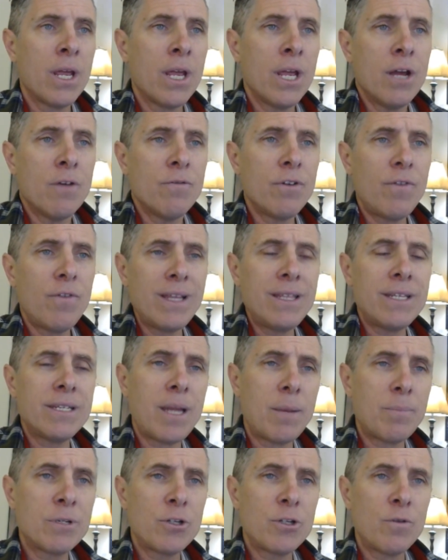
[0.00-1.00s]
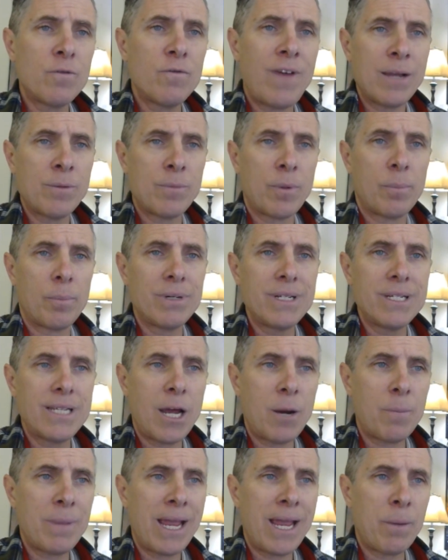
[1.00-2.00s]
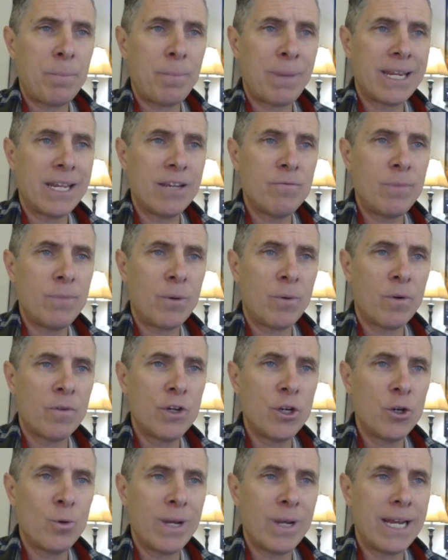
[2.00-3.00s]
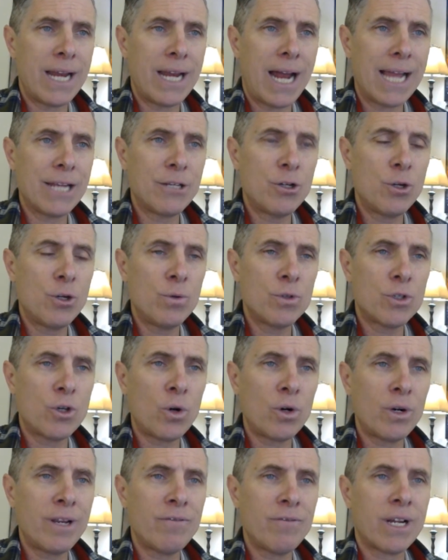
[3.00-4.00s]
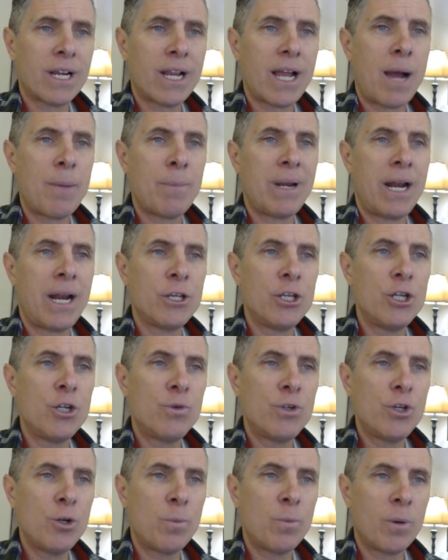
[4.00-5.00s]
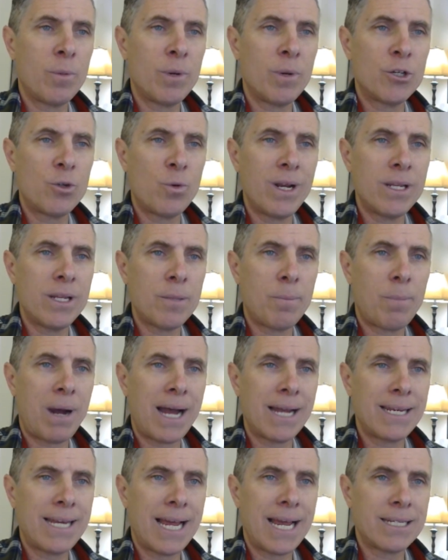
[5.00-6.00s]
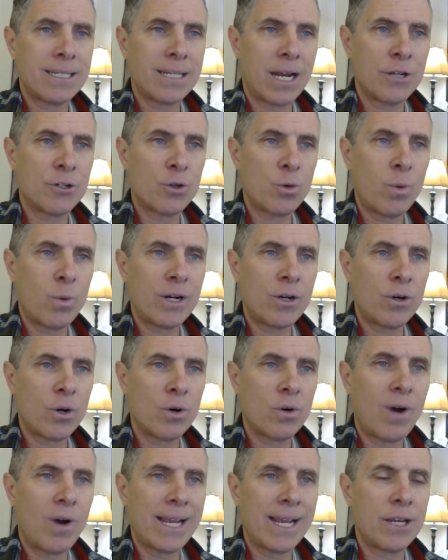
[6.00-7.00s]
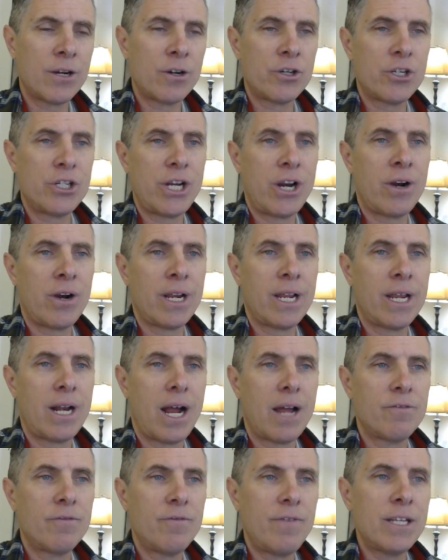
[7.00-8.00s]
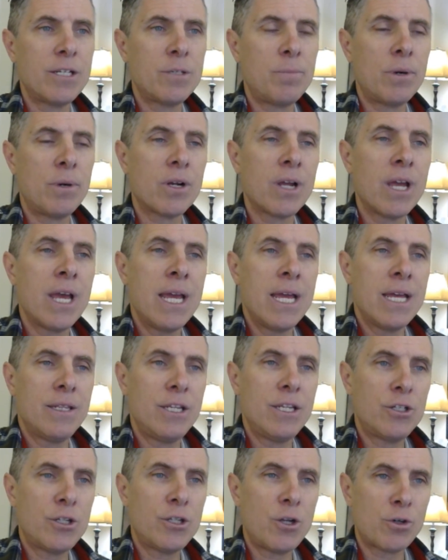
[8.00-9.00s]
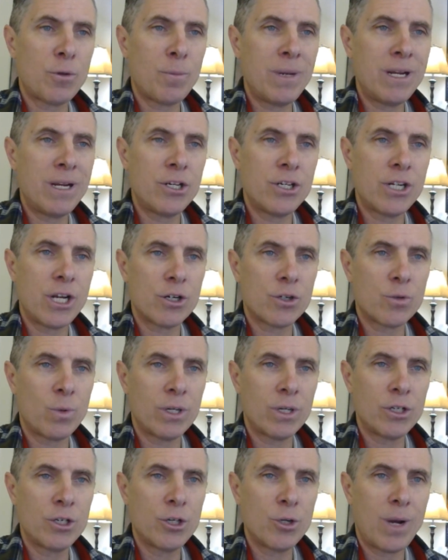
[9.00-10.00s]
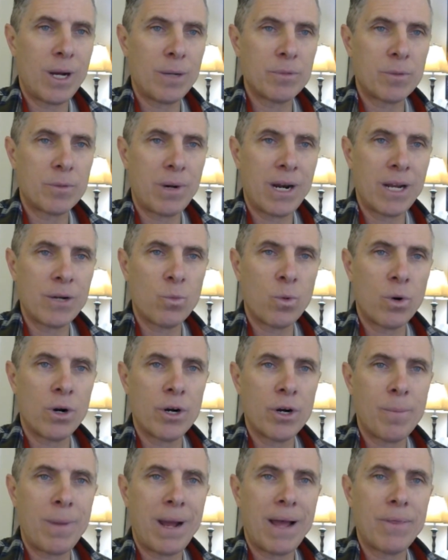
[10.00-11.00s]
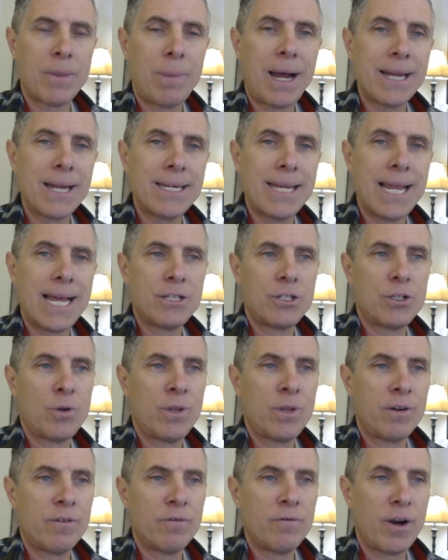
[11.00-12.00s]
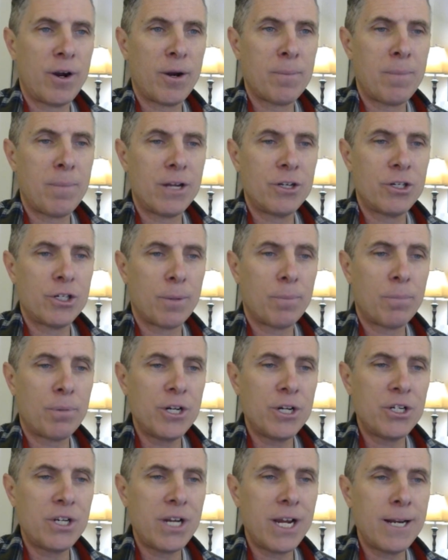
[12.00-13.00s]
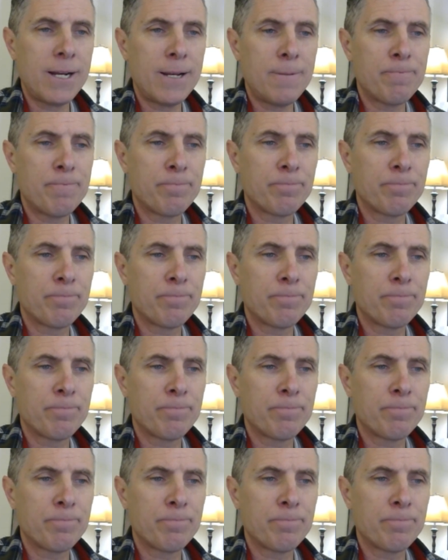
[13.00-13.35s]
If you find this episode valuable, please help me out by giving me a review in iTunes or leaving a comment on YouTube or retweeting the podcast on Twitter or liking or sharing it on Facebook. These social media shares really do help spread word about the podcast, so they're very much appreciated.